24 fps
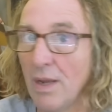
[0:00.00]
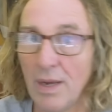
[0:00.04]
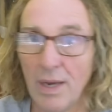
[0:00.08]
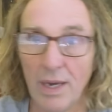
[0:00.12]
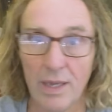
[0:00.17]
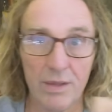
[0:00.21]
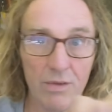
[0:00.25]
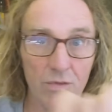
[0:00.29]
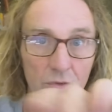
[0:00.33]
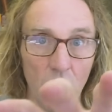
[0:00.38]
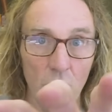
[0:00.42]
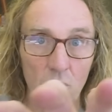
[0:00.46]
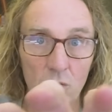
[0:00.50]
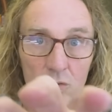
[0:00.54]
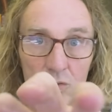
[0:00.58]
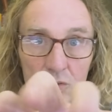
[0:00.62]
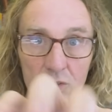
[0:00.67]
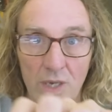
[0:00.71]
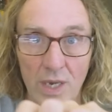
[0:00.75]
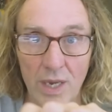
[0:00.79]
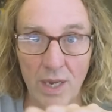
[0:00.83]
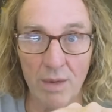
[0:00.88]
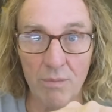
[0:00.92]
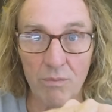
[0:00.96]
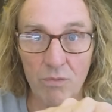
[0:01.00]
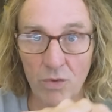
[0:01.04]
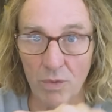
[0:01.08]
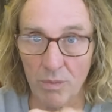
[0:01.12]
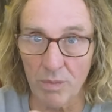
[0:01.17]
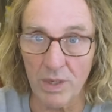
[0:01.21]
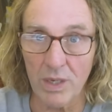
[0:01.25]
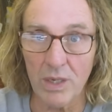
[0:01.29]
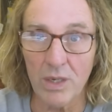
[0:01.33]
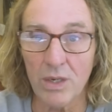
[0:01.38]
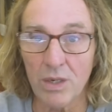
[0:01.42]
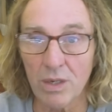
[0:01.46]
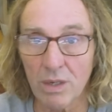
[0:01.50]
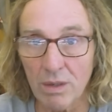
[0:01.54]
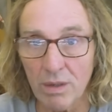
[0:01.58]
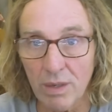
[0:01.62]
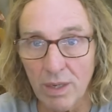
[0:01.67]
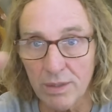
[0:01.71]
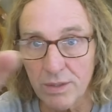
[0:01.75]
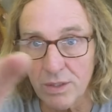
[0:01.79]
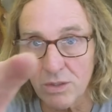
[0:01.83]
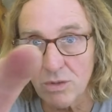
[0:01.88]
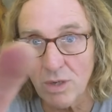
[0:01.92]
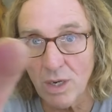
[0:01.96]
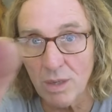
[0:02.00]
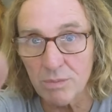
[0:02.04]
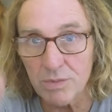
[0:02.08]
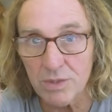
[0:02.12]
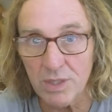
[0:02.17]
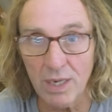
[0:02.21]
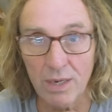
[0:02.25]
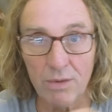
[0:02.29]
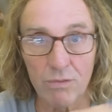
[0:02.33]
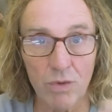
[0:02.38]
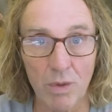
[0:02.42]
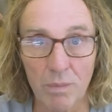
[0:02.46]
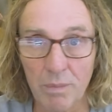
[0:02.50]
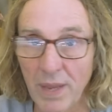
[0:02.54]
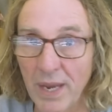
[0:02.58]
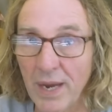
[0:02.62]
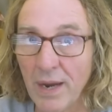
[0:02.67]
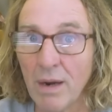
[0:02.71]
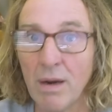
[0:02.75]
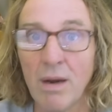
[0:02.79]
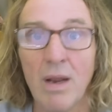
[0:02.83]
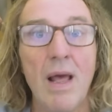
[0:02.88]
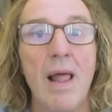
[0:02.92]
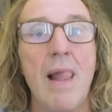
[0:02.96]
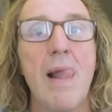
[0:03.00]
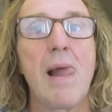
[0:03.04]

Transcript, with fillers: and the vocals came from here, and the drums came from there.